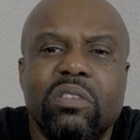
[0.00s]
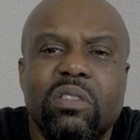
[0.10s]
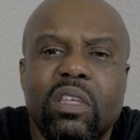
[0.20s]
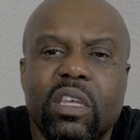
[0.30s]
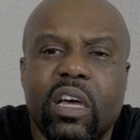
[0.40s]

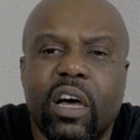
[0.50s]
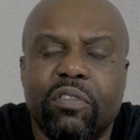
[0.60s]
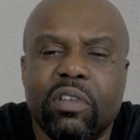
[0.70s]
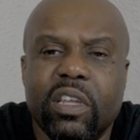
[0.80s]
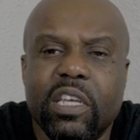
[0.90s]
to the
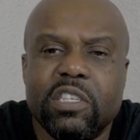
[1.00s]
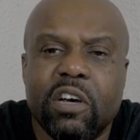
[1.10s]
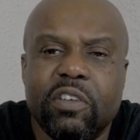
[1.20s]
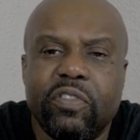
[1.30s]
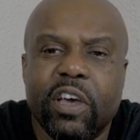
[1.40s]
release
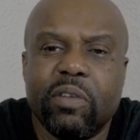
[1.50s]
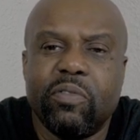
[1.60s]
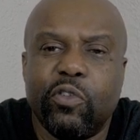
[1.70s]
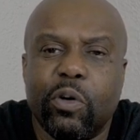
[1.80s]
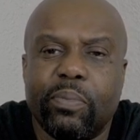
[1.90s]
of the
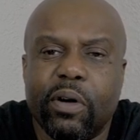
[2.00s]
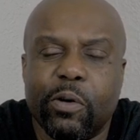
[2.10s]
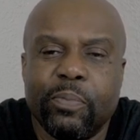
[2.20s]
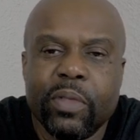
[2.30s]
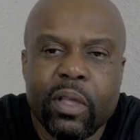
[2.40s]
Phantom 4
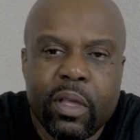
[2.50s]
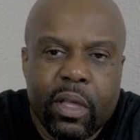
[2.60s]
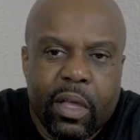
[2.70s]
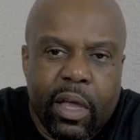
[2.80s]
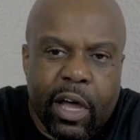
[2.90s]
Pro.
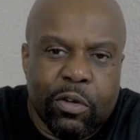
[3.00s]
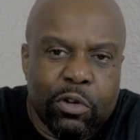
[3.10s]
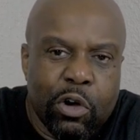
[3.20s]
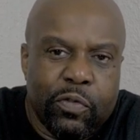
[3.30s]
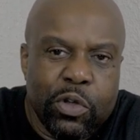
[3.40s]
I don't
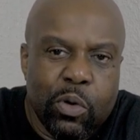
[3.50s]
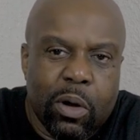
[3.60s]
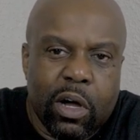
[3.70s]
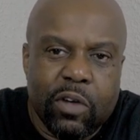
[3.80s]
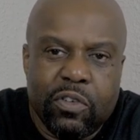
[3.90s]
know if
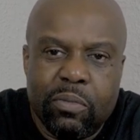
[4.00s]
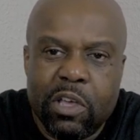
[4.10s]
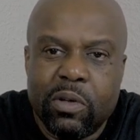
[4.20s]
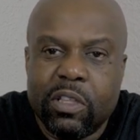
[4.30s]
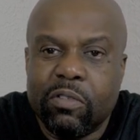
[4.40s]
you are
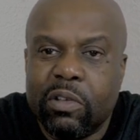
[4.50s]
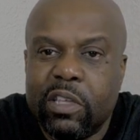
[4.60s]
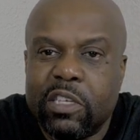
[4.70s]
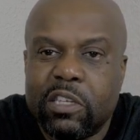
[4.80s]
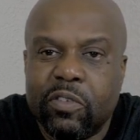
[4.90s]
familiar with the
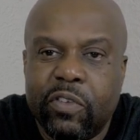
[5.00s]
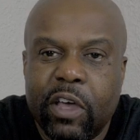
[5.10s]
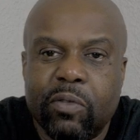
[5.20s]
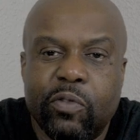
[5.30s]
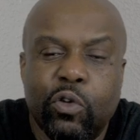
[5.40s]
release of the
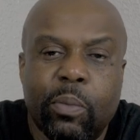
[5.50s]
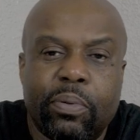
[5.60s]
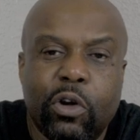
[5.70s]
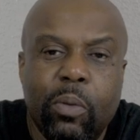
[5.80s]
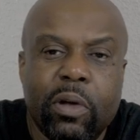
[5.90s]
Phantom 4
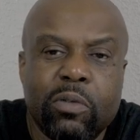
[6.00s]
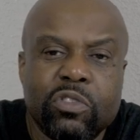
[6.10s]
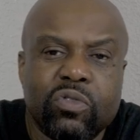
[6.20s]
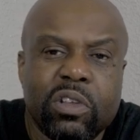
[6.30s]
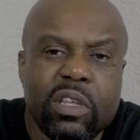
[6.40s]
Pro, but it
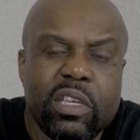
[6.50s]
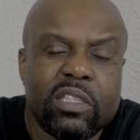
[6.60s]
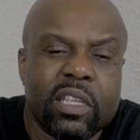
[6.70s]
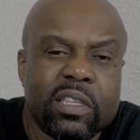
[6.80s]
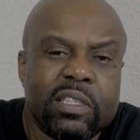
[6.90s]
was
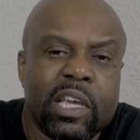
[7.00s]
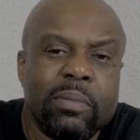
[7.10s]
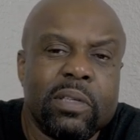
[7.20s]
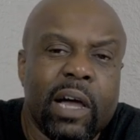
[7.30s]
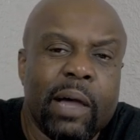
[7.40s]
released at the
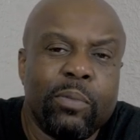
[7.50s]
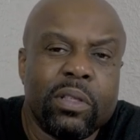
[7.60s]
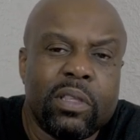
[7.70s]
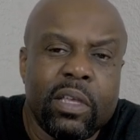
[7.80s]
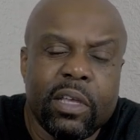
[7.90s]
same time
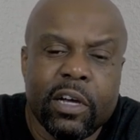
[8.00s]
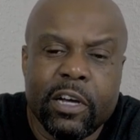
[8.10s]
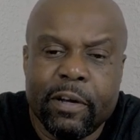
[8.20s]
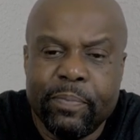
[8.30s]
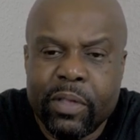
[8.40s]
with
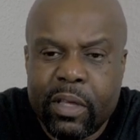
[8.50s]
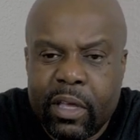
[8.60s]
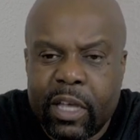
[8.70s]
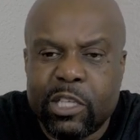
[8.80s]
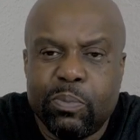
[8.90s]
the
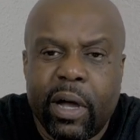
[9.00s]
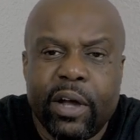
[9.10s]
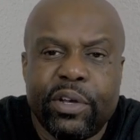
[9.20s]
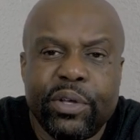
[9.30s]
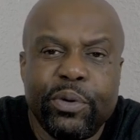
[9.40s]

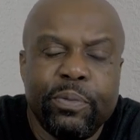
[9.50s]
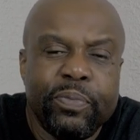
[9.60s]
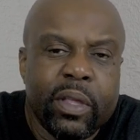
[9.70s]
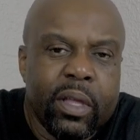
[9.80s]
Inspire 2.